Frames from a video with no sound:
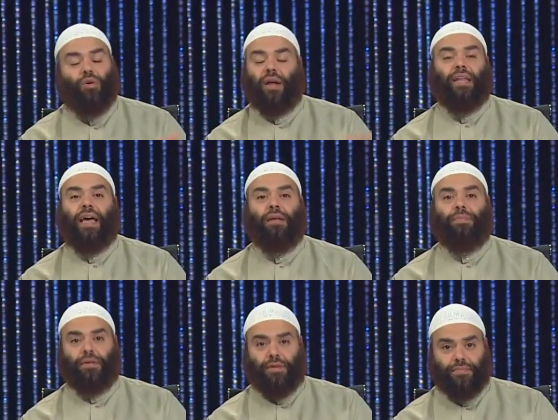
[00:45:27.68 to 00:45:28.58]
or any
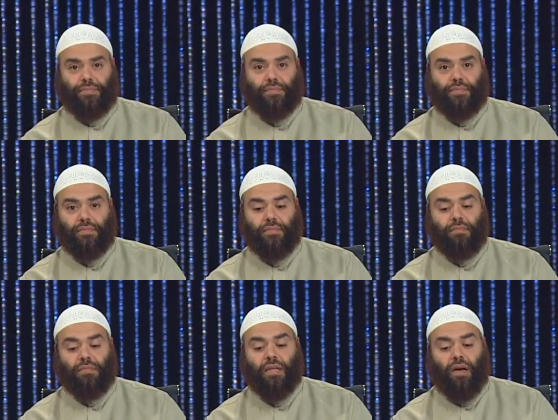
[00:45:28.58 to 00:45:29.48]
helper.
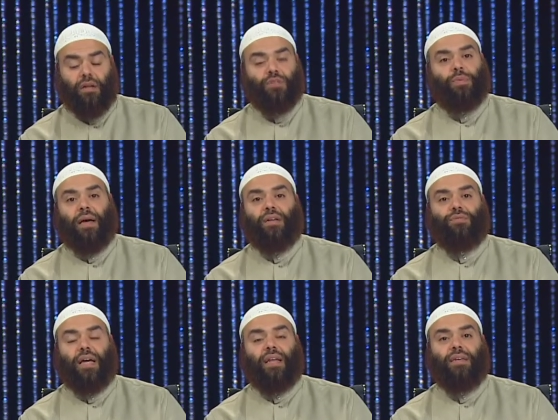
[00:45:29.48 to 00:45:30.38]
Allah subhanahu wa
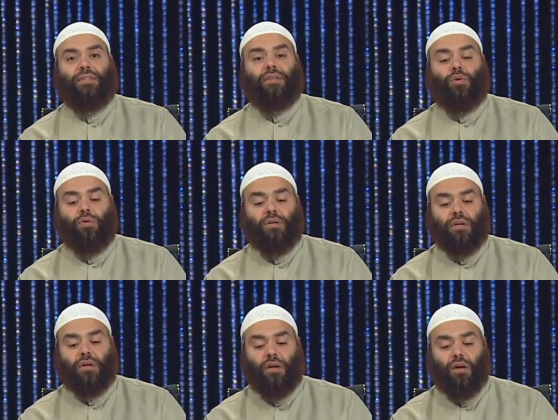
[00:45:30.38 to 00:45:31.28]
ta'ala is the
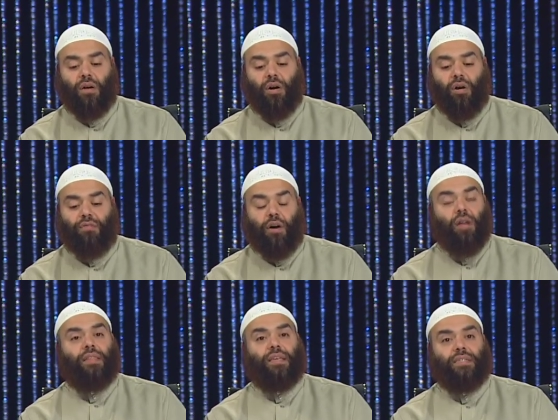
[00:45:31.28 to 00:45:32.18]
owner of
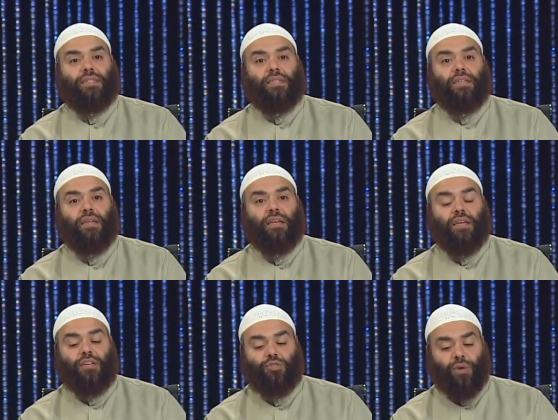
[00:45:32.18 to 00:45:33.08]
all things.
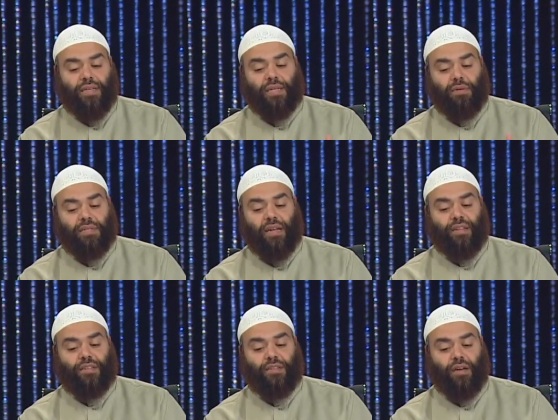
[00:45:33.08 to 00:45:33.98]
So as a
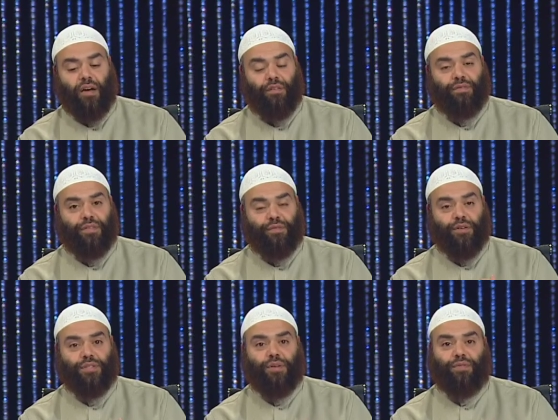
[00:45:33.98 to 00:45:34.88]
result of the
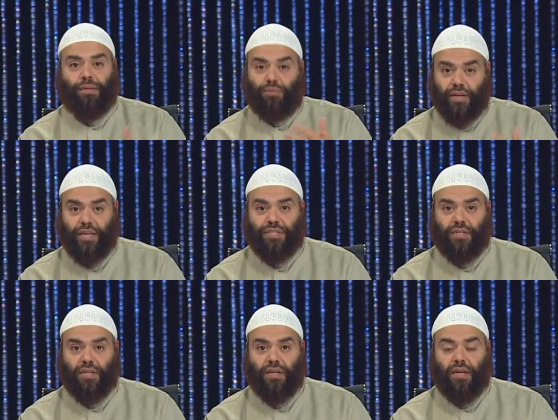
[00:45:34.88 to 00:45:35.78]
verse of
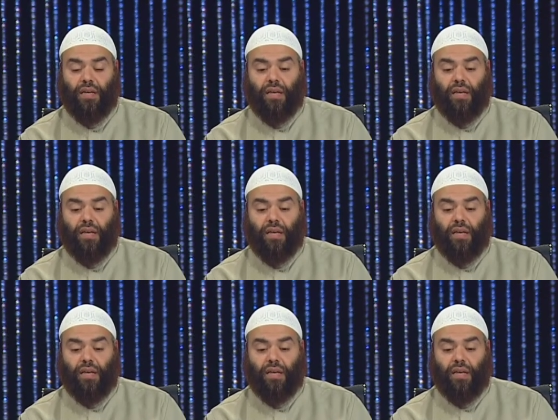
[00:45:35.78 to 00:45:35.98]
abrogation,